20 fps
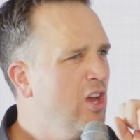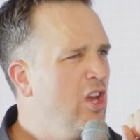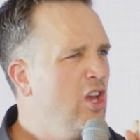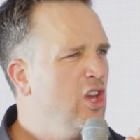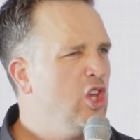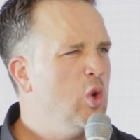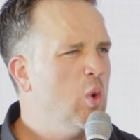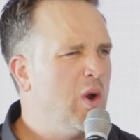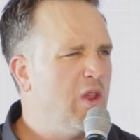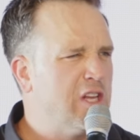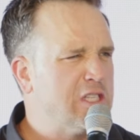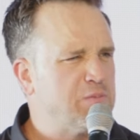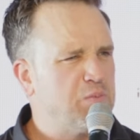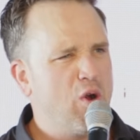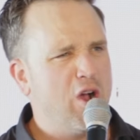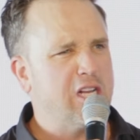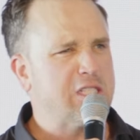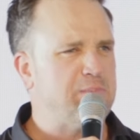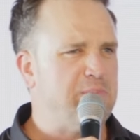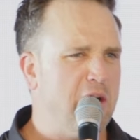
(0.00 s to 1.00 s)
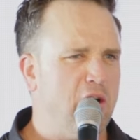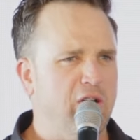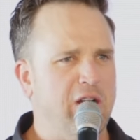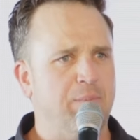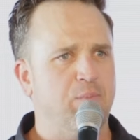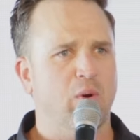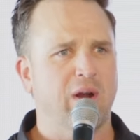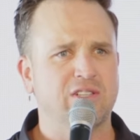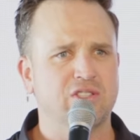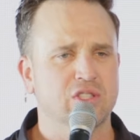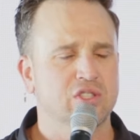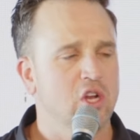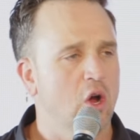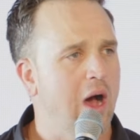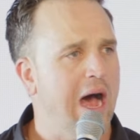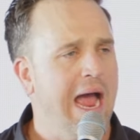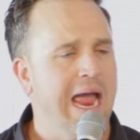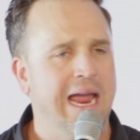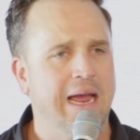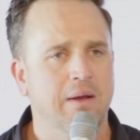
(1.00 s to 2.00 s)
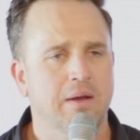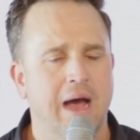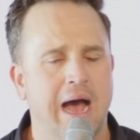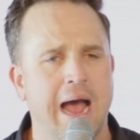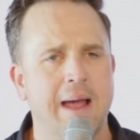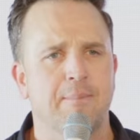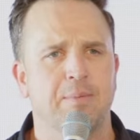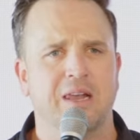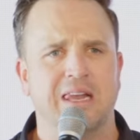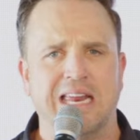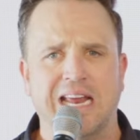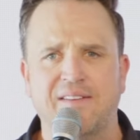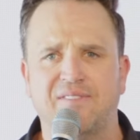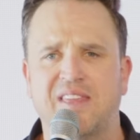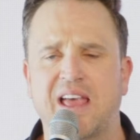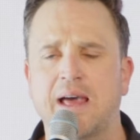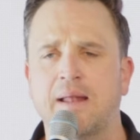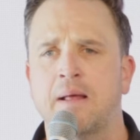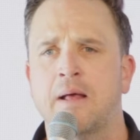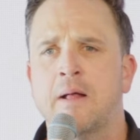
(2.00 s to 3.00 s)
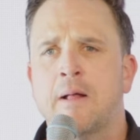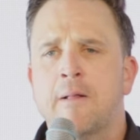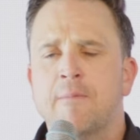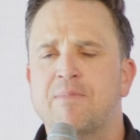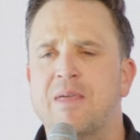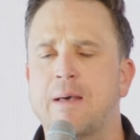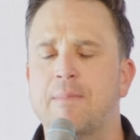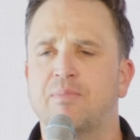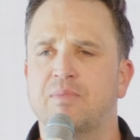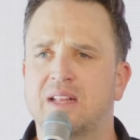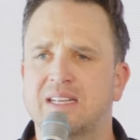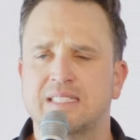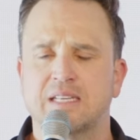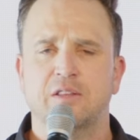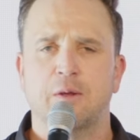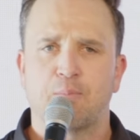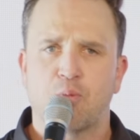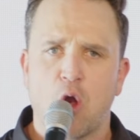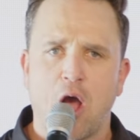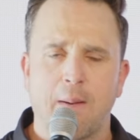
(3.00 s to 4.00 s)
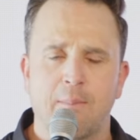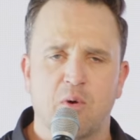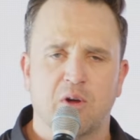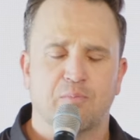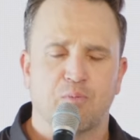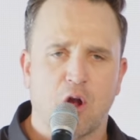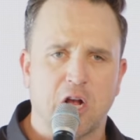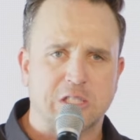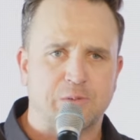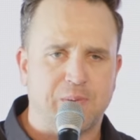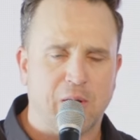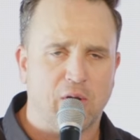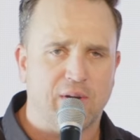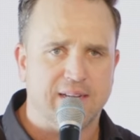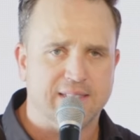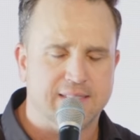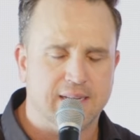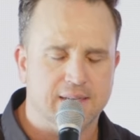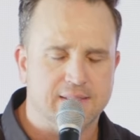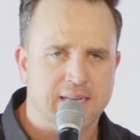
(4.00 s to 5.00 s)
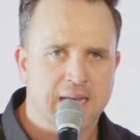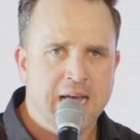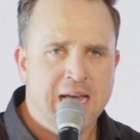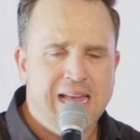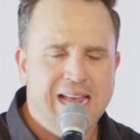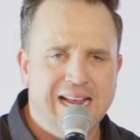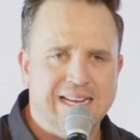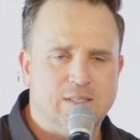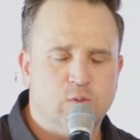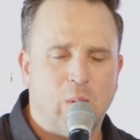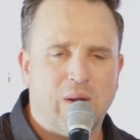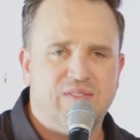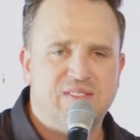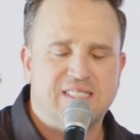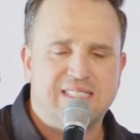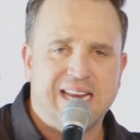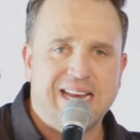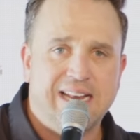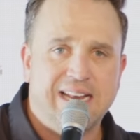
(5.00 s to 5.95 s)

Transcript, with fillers: You one of those prosperity preachers? No, I I believe that that listen, the problem with prosperity is this is we've seen